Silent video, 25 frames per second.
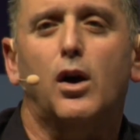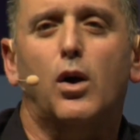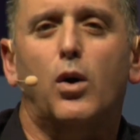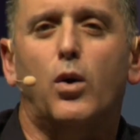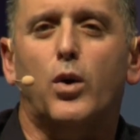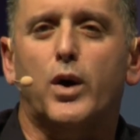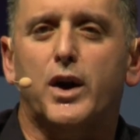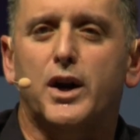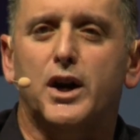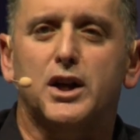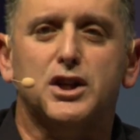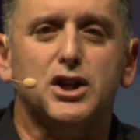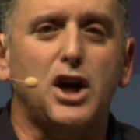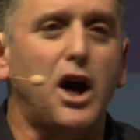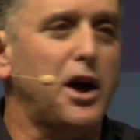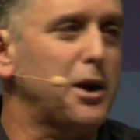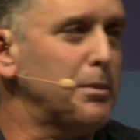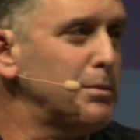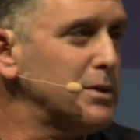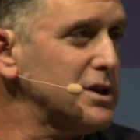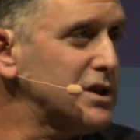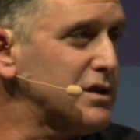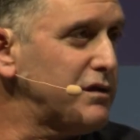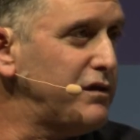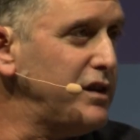or an
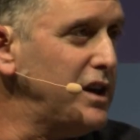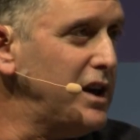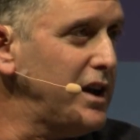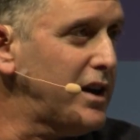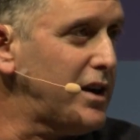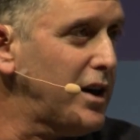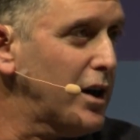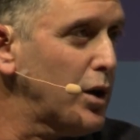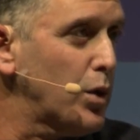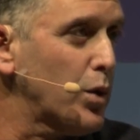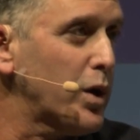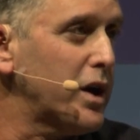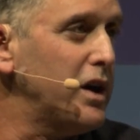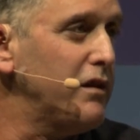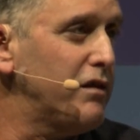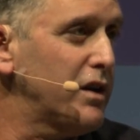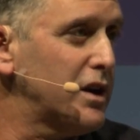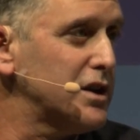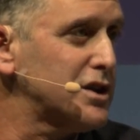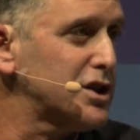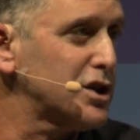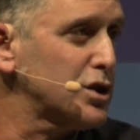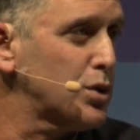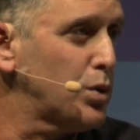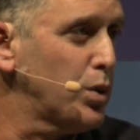autonomous vehicle, or even
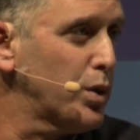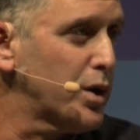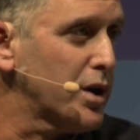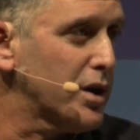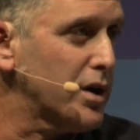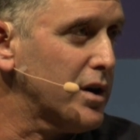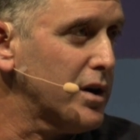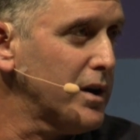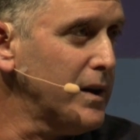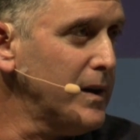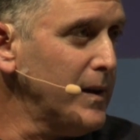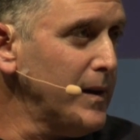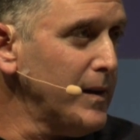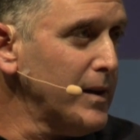a scooter.